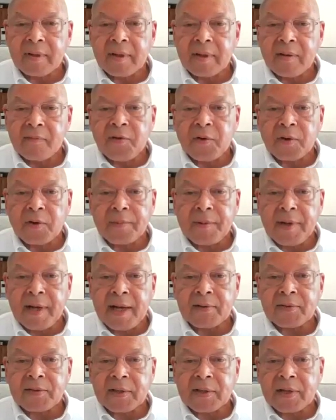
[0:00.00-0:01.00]
affordable
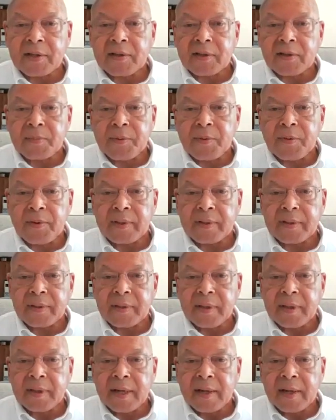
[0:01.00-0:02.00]
housing at this point.
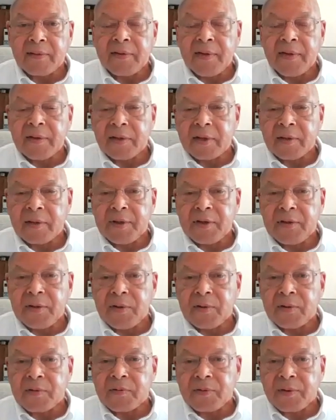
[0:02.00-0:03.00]
I think they've been
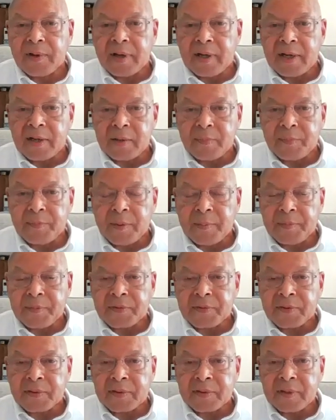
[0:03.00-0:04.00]
used for other
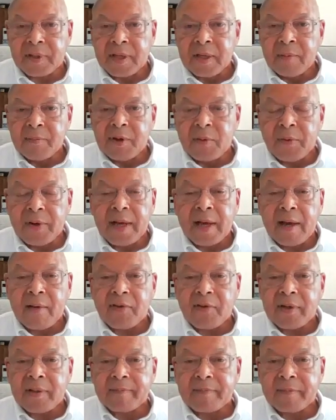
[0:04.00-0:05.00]
purposes, but we have
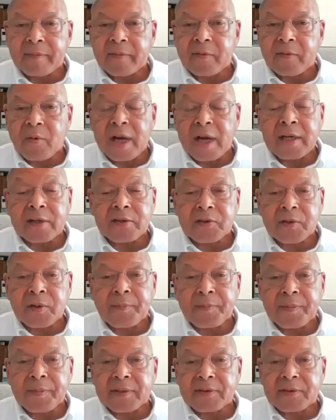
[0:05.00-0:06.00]
quite a
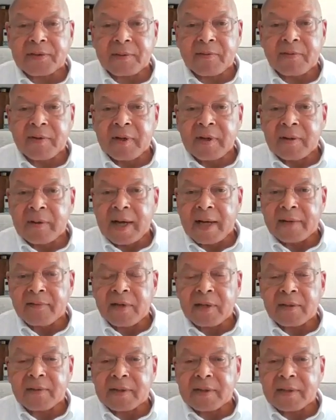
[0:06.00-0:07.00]
surplus of, I
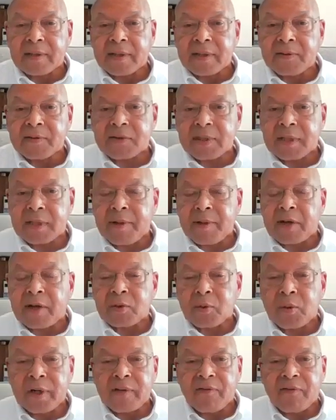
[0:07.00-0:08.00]
think they said about
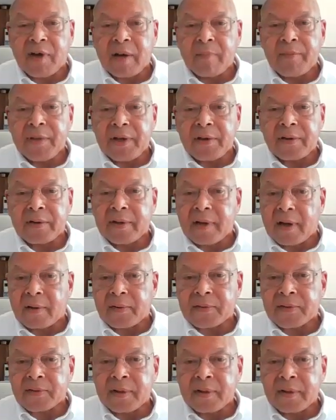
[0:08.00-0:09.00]
$25 million
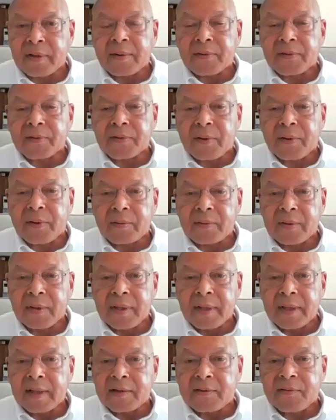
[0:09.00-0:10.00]
or so
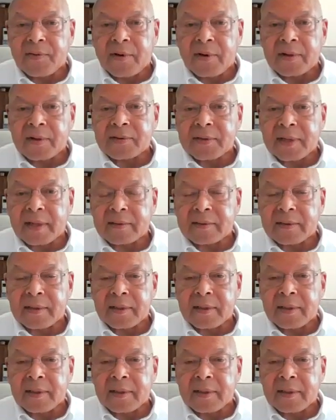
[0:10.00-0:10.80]
as far as that